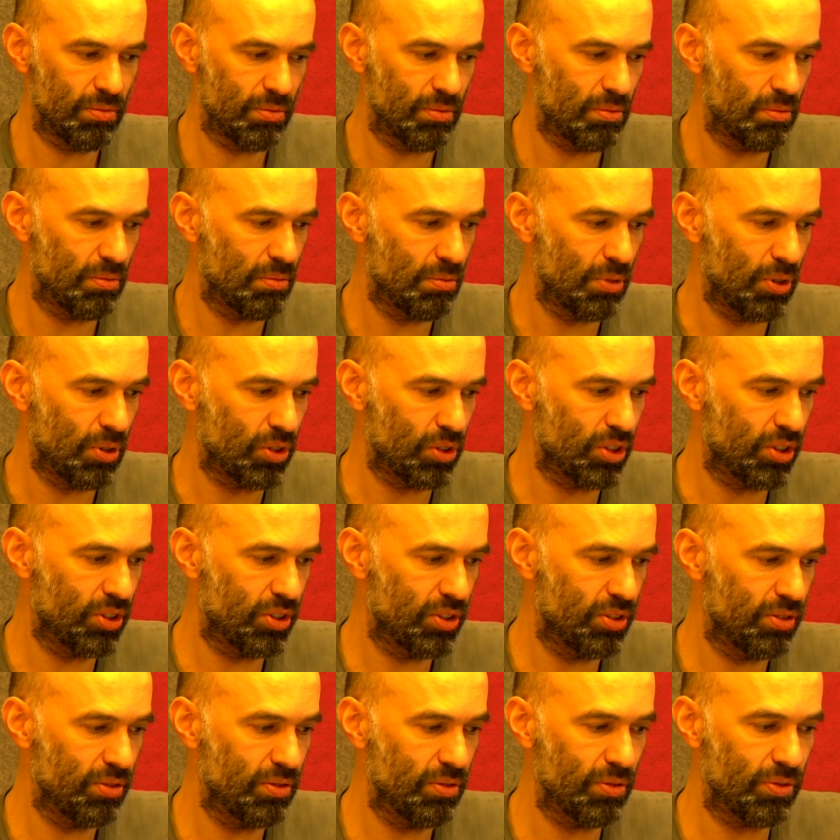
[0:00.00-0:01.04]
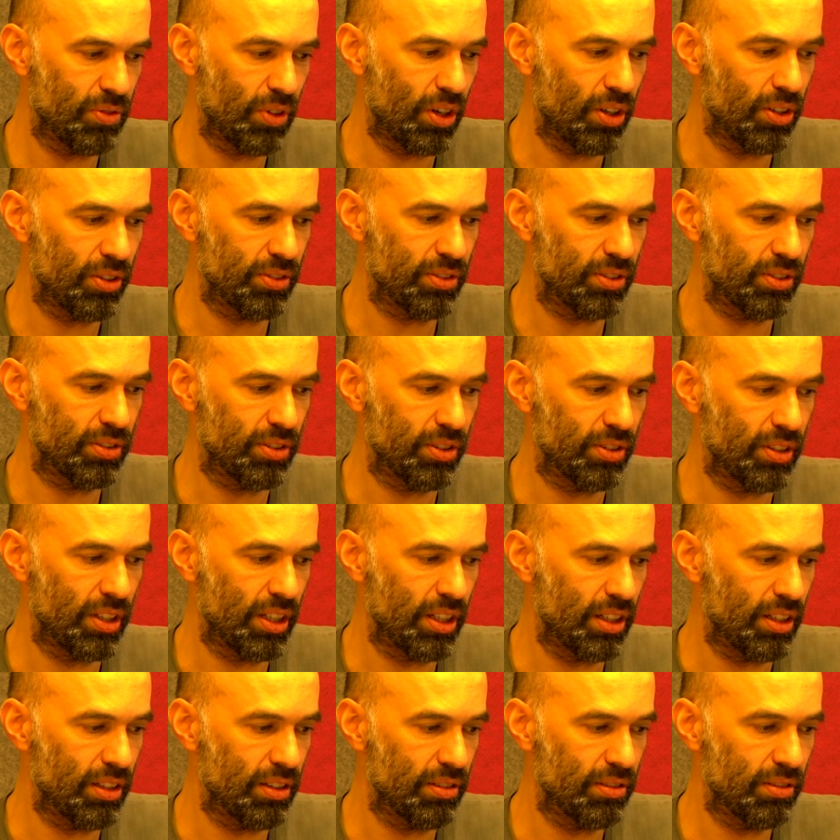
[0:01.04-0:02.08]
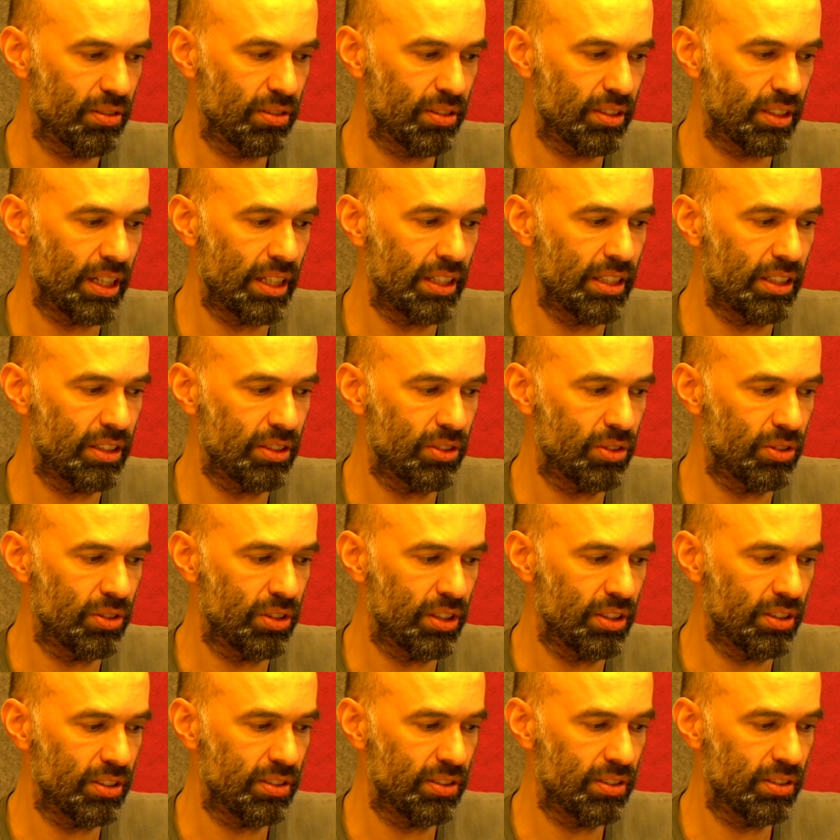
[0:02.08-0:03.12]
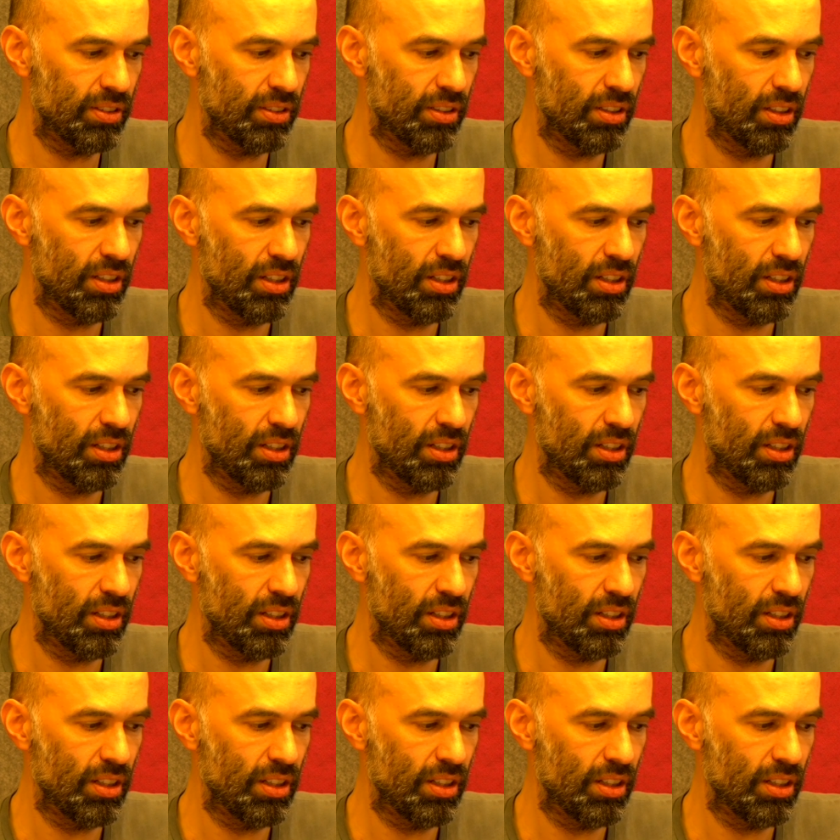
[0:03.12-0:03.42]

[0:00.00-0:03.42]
much faster, so they are getting to this